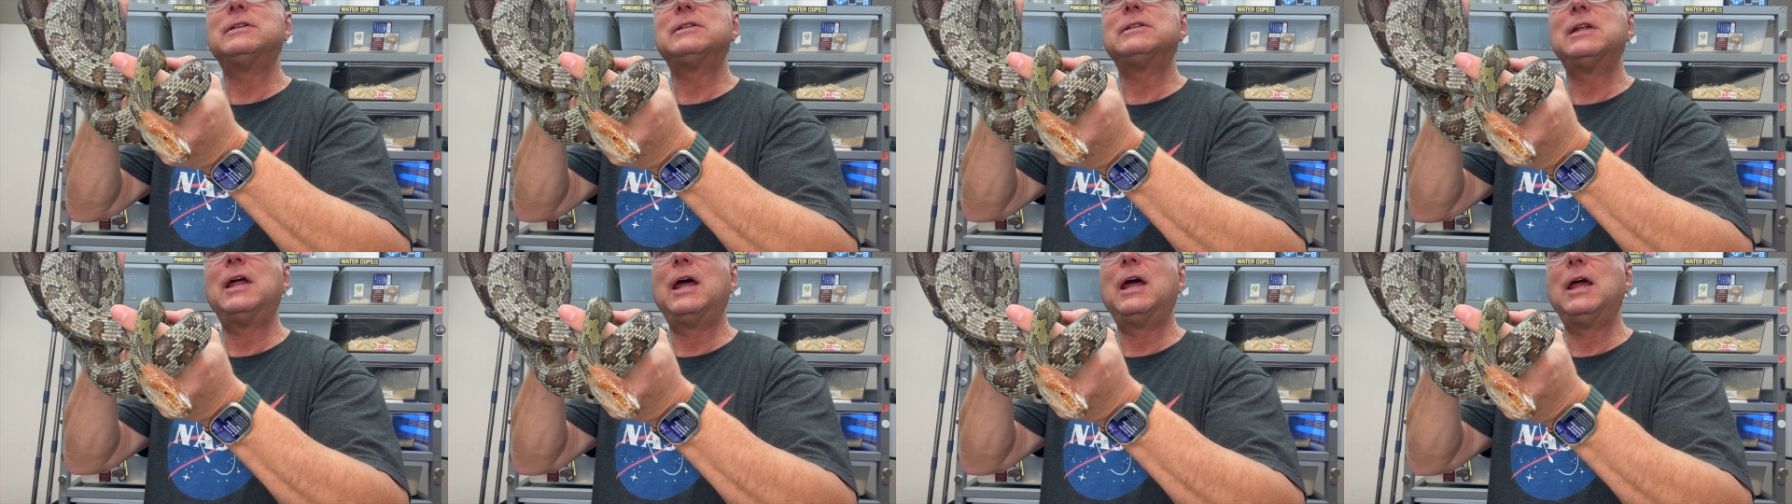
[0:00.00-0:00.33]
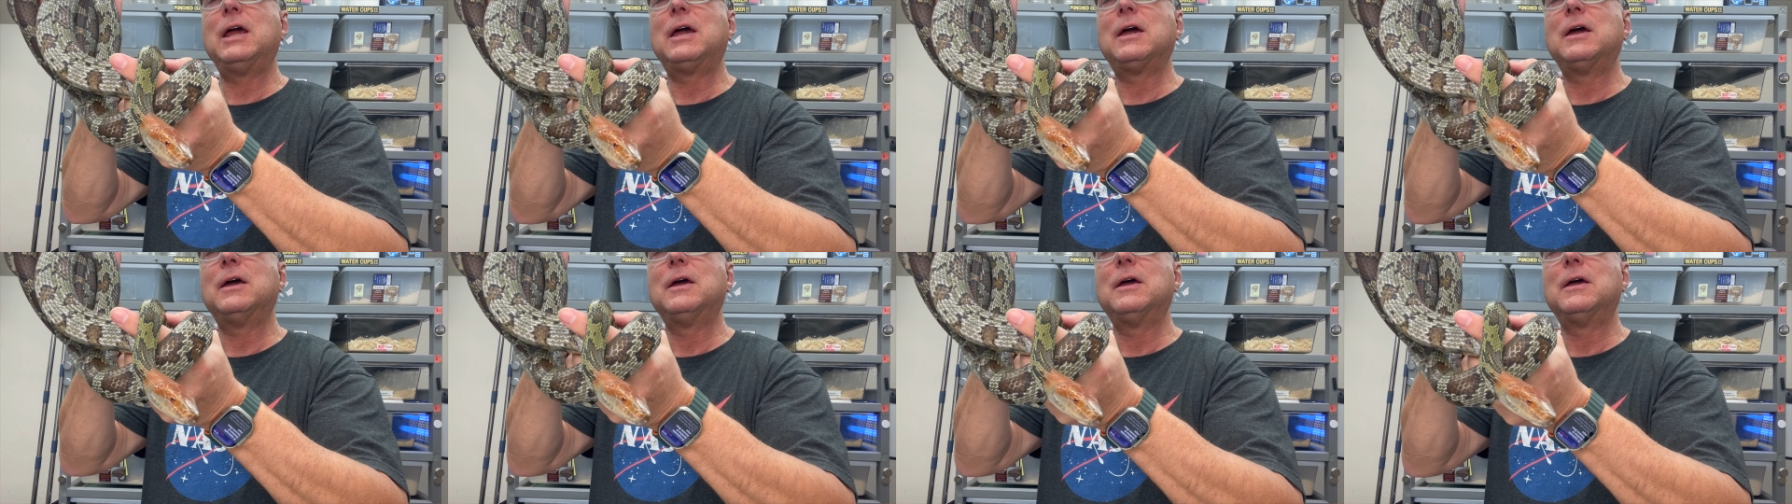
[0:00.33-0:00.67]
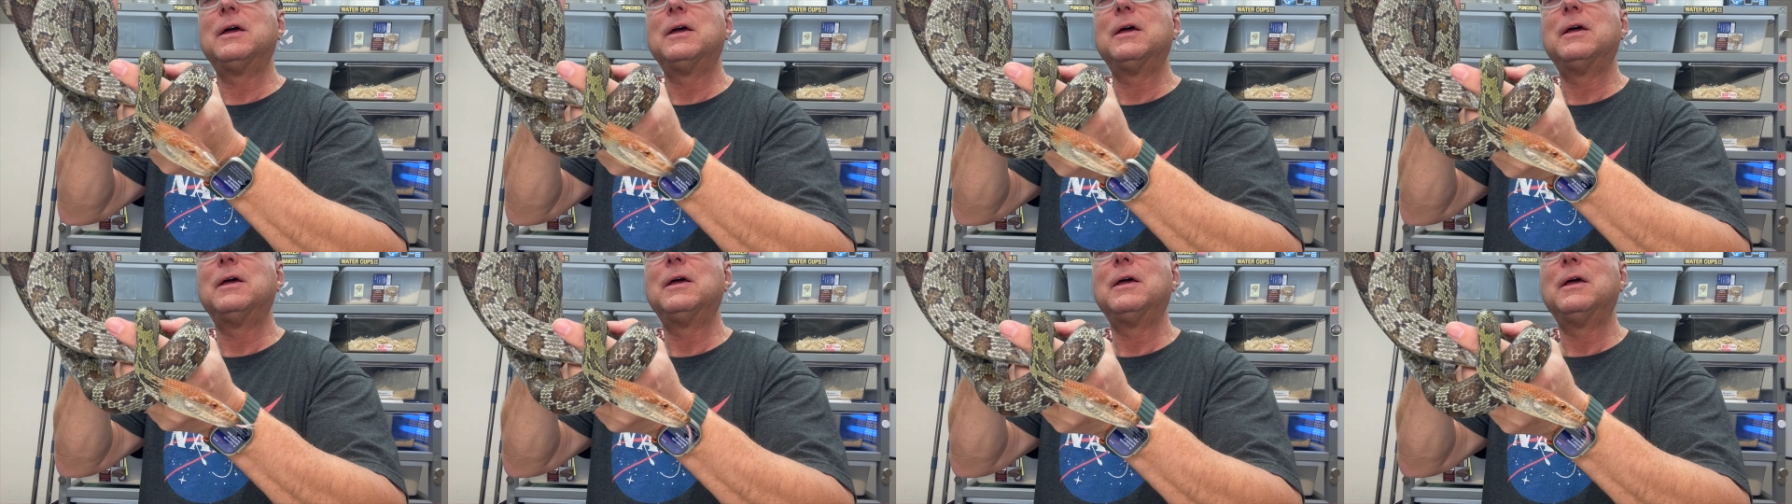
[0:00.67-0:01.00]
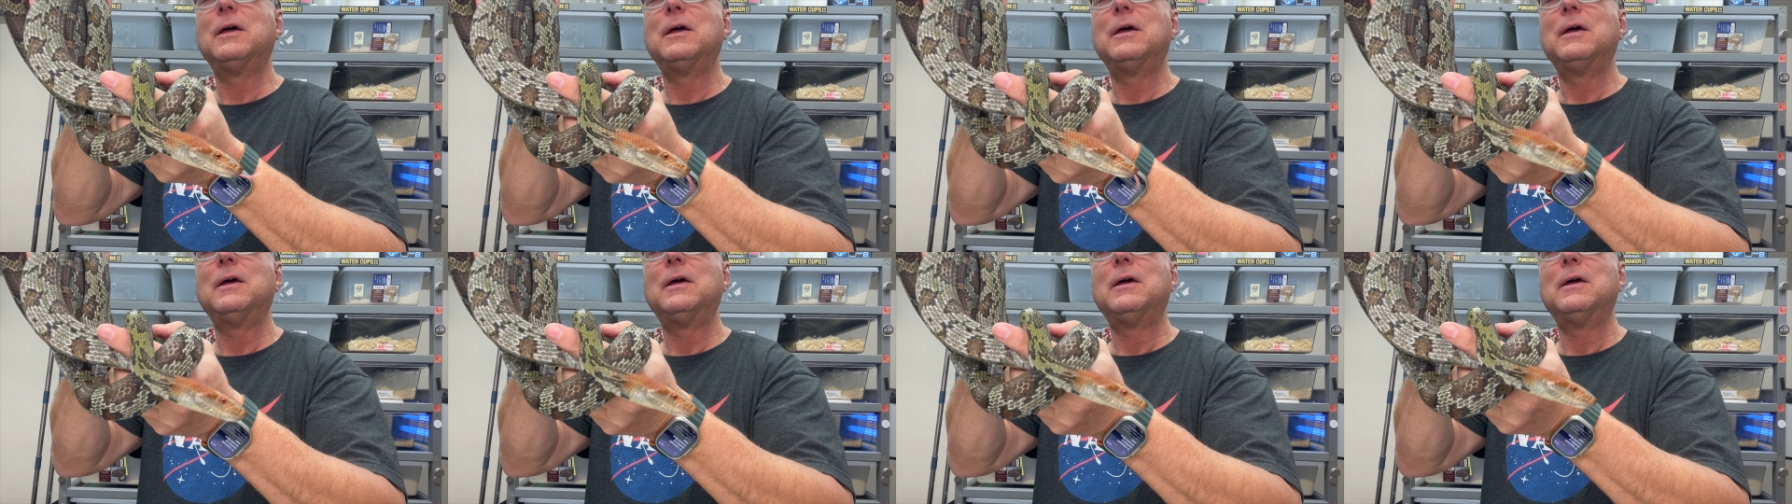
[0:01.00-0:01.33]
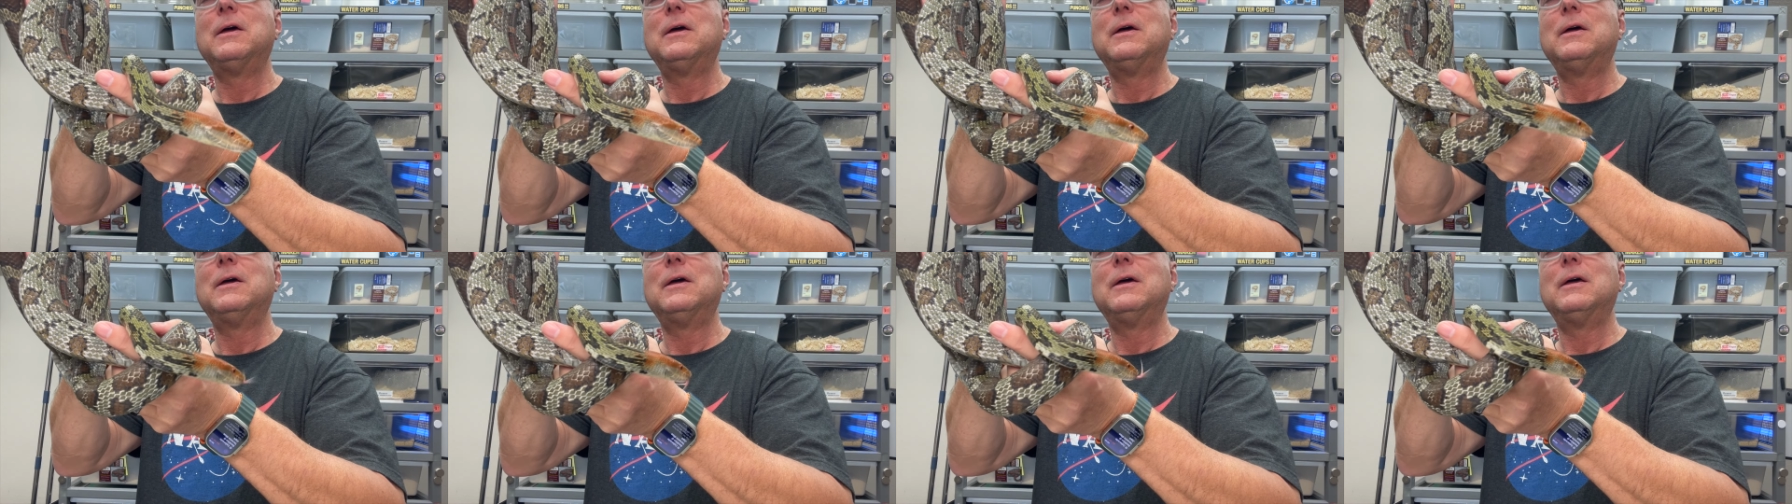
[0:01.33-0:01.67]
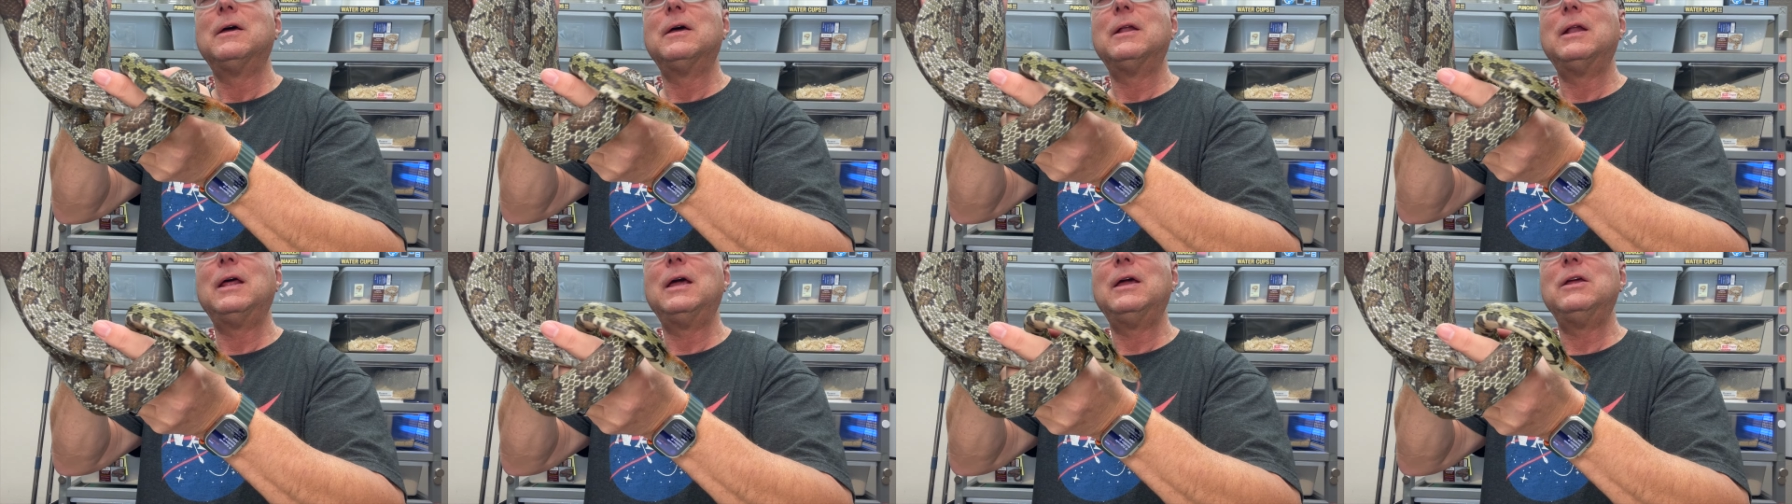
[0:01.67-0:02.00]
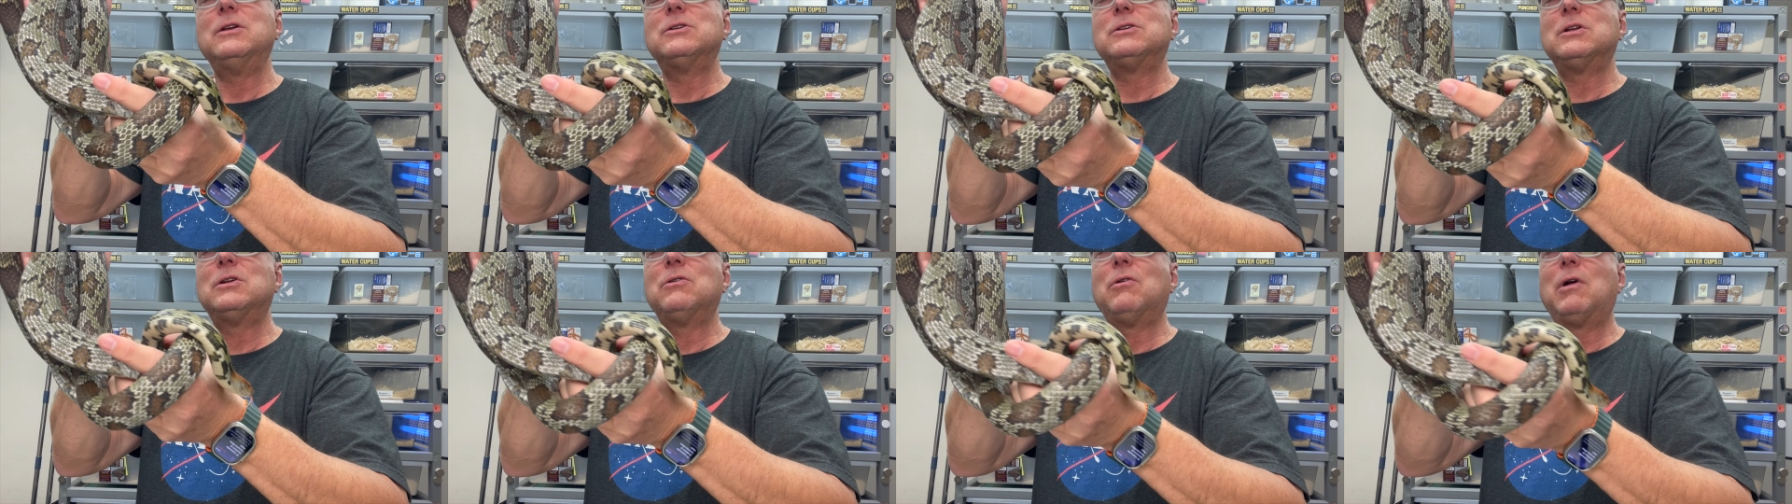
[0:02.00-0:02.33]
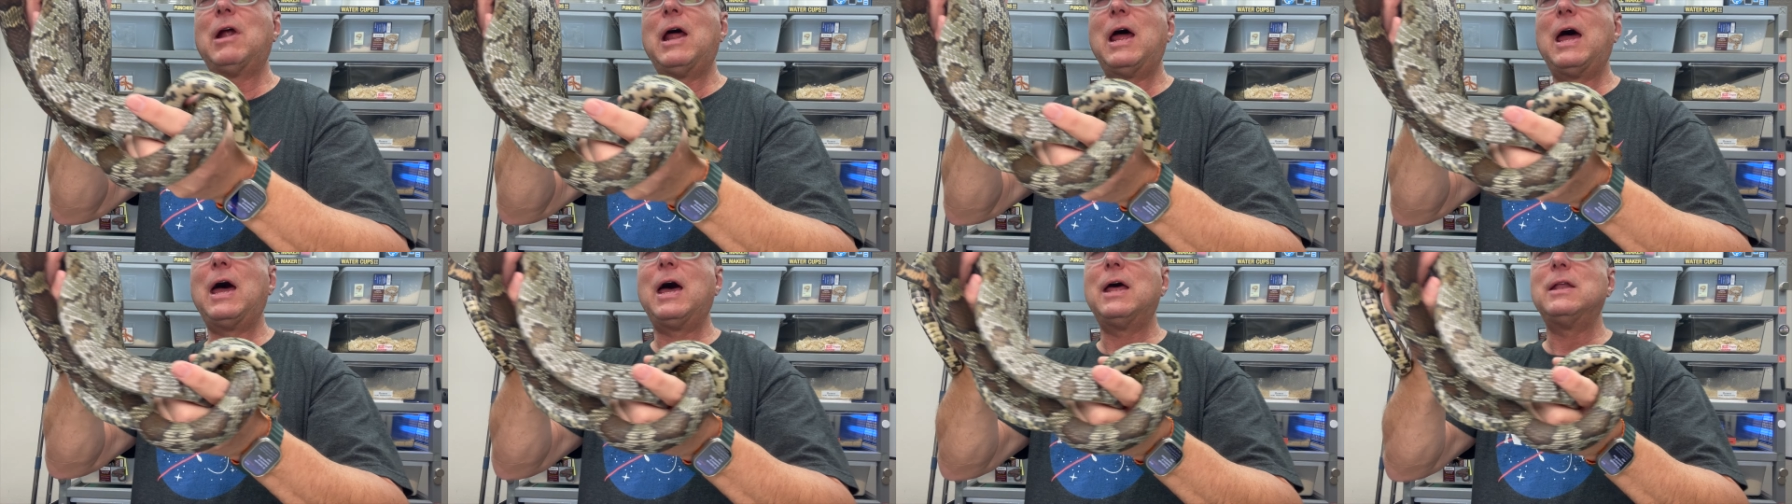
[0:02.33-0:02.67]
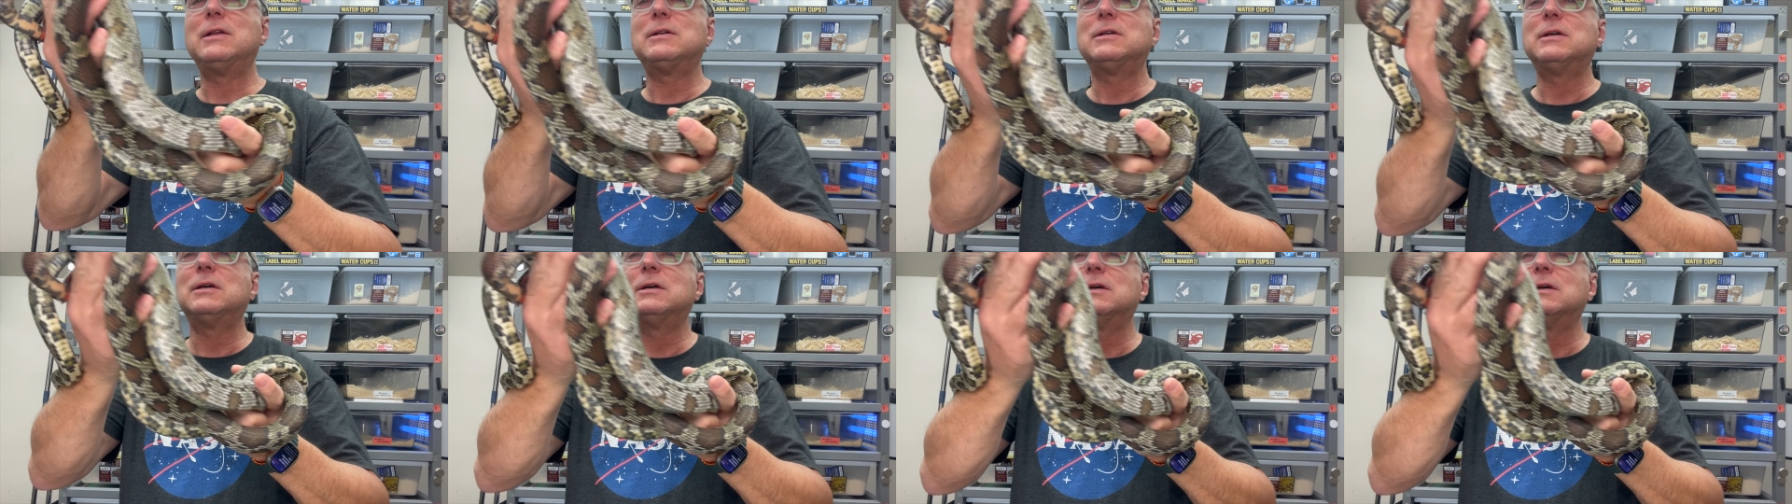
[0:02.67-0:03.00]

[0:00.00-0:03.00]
snake, an Asian rat.